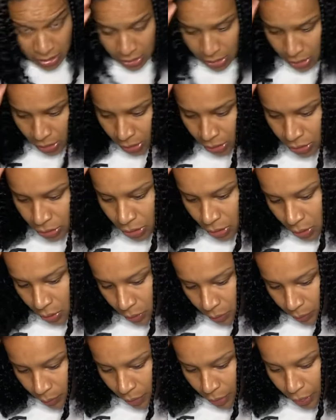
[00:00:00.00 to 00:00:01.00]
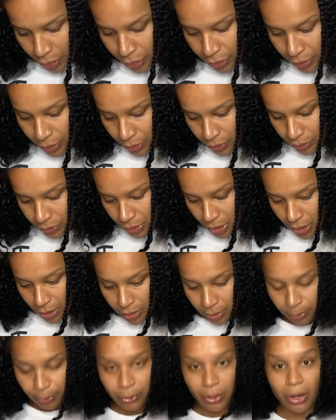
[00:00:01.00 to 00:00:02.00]
So those are the
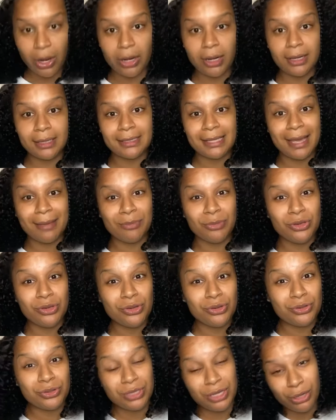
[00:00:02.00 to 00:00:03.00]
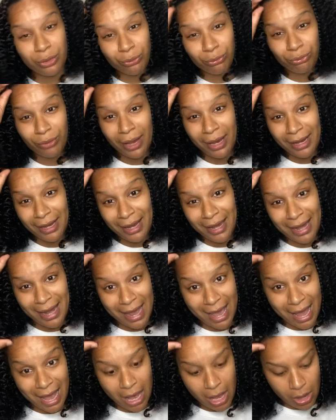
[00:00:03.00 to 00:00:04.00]
products I'm using right
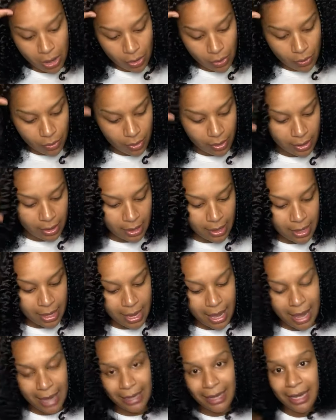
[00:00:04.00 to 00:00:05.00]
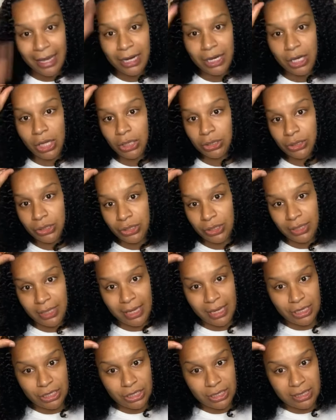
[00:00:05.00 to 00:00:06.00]
now. I kind of
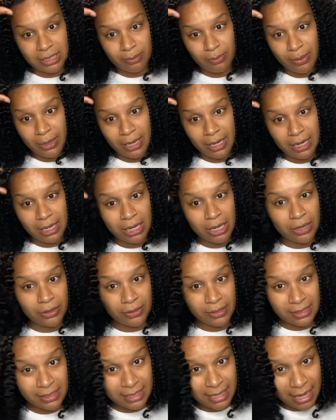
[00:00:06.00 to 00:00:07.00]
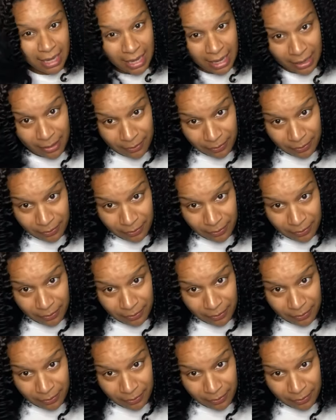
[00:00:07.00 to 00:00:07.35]
alternate just depending on the day.